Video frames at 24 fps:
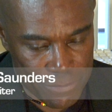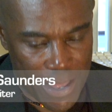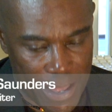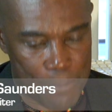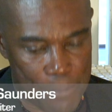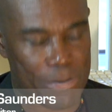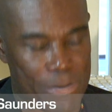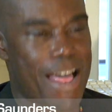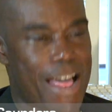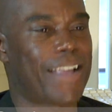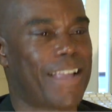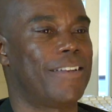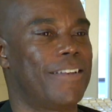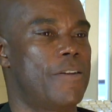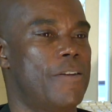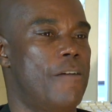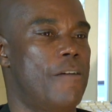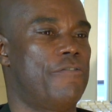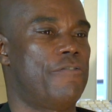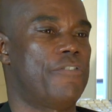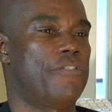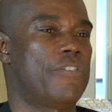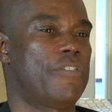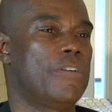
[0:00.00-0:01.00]
Not Black
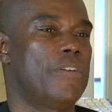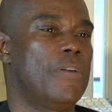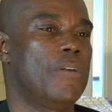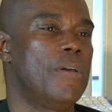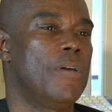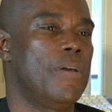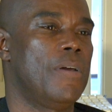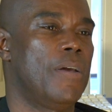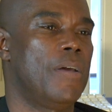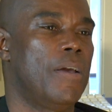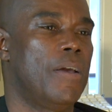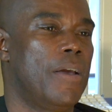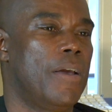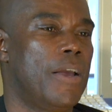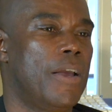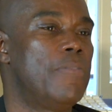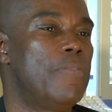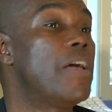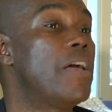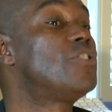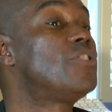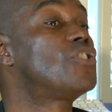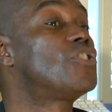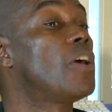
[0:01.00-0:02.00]
Enough,
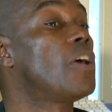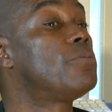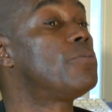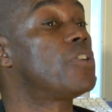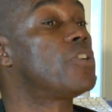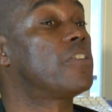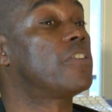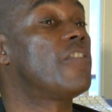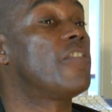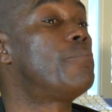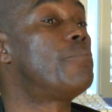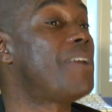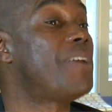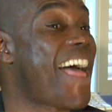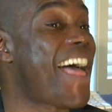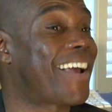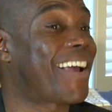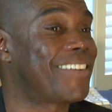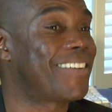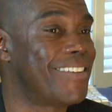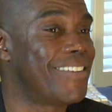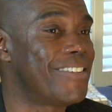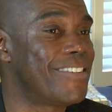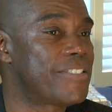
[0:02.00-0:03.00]
and that subject of
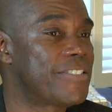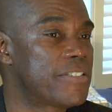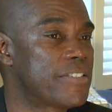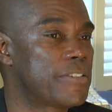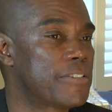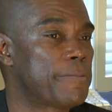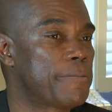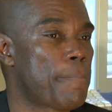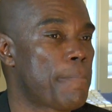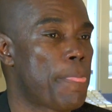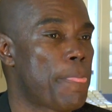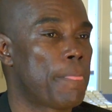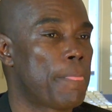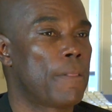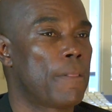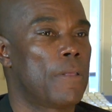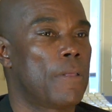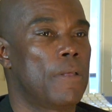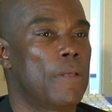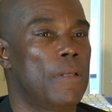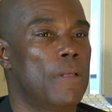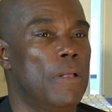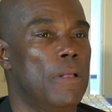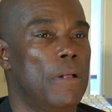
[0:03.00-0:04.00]
blackness
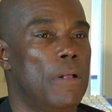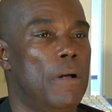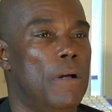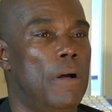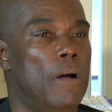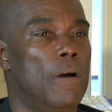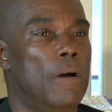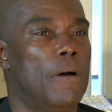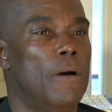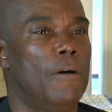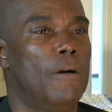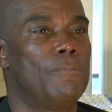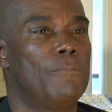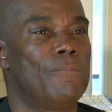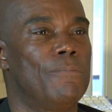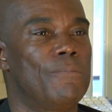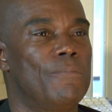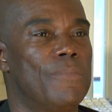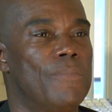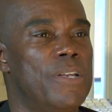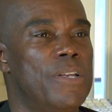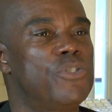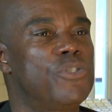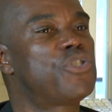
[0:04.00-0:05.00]

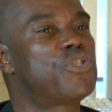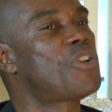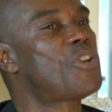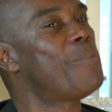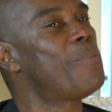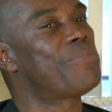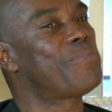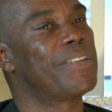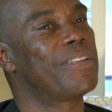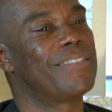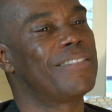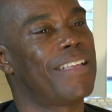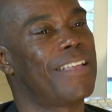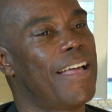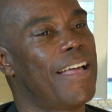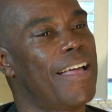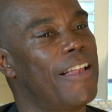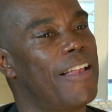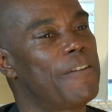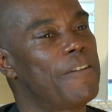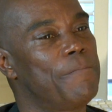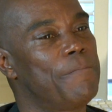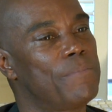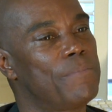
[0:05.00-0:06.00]
um, is something that